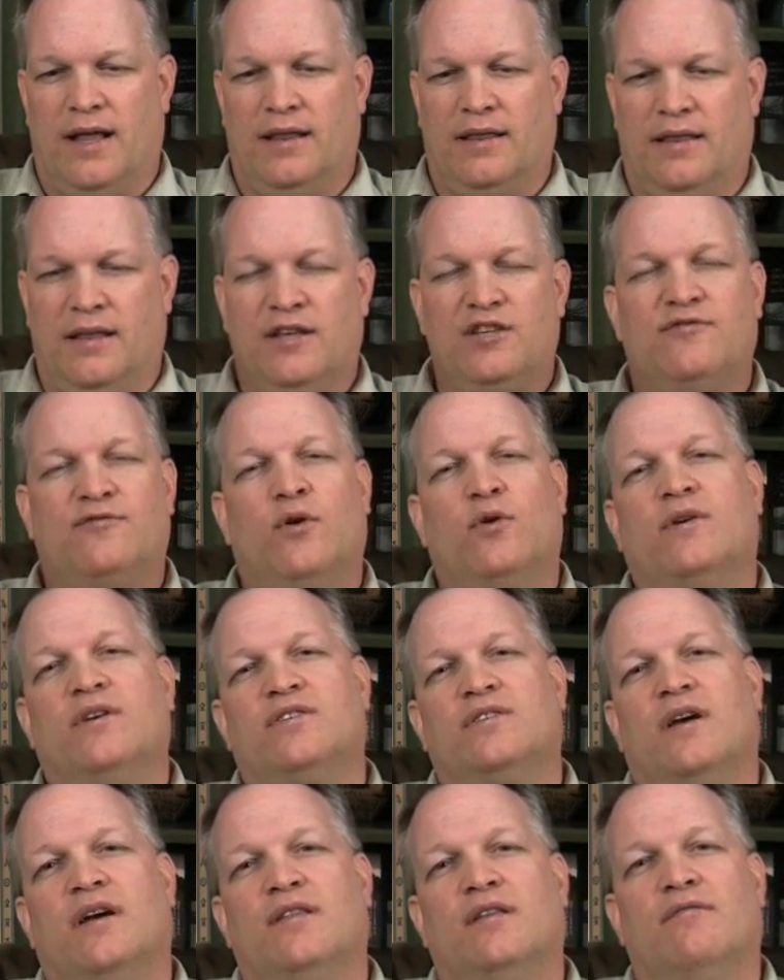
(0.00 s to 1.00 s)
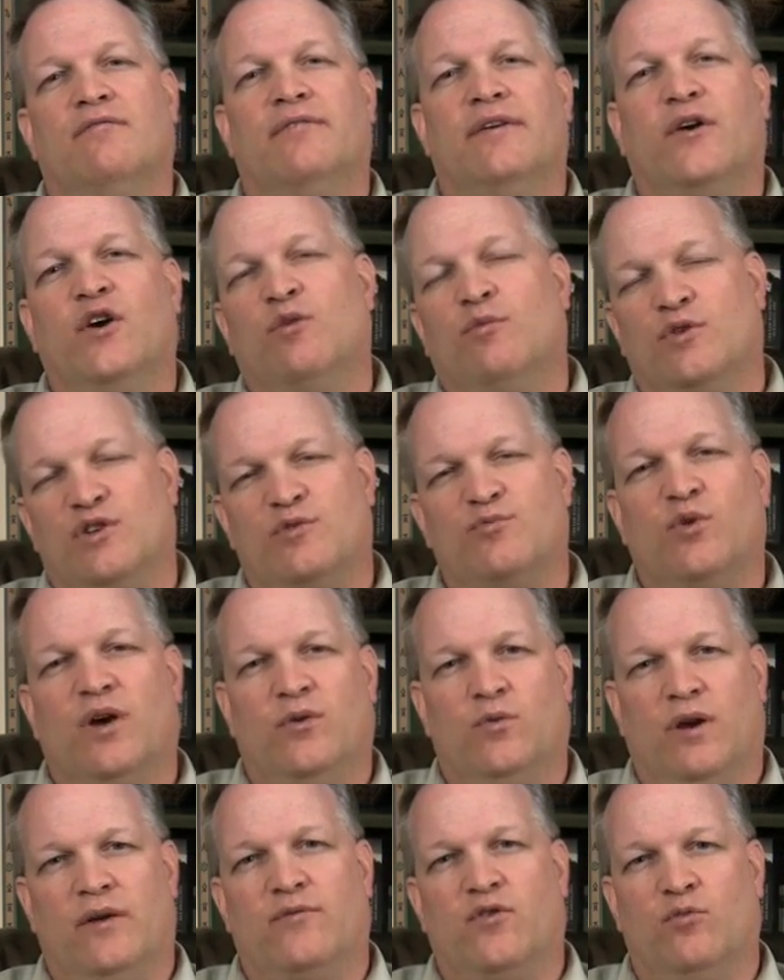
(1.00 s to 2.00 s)
Let's focus on the variable
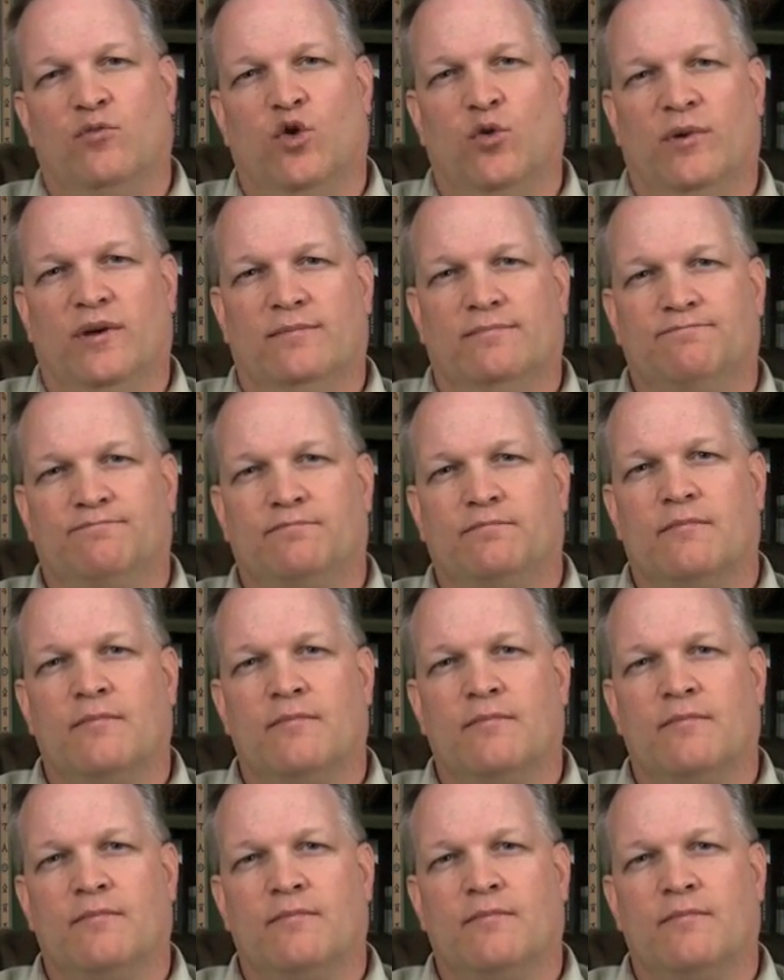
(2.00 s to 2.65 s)
spread rate for a moment.